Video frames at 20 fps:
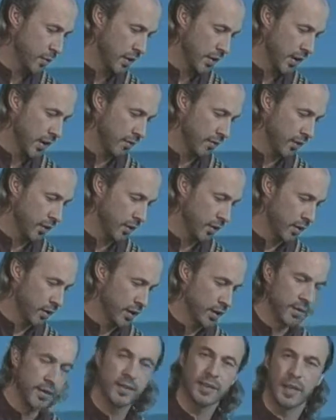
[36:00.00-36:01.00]
have the
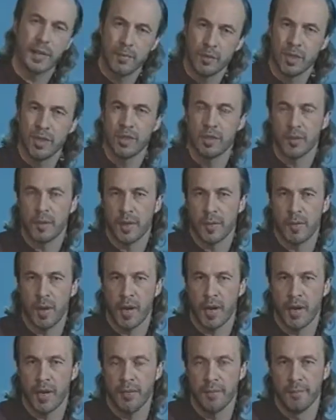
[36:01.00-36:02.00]
same G to A
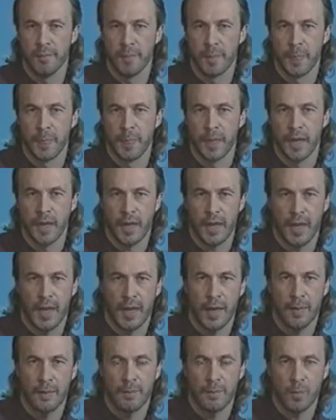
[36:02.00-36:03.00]
minor,
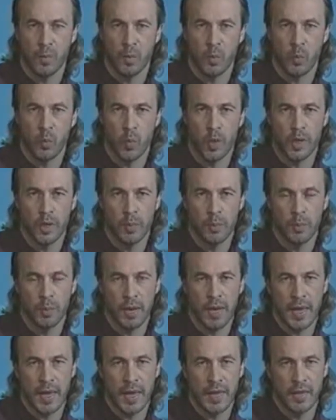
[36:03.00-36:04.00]
when you
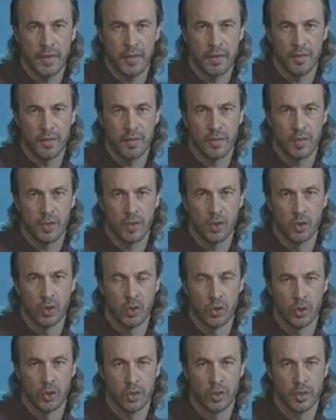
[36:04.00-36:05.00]
play the
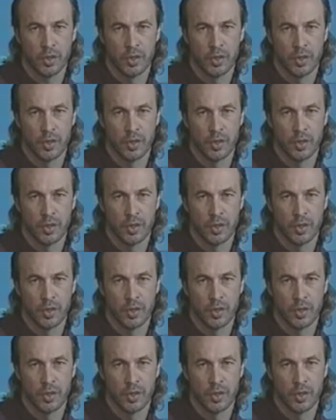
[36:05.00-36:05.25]
chord,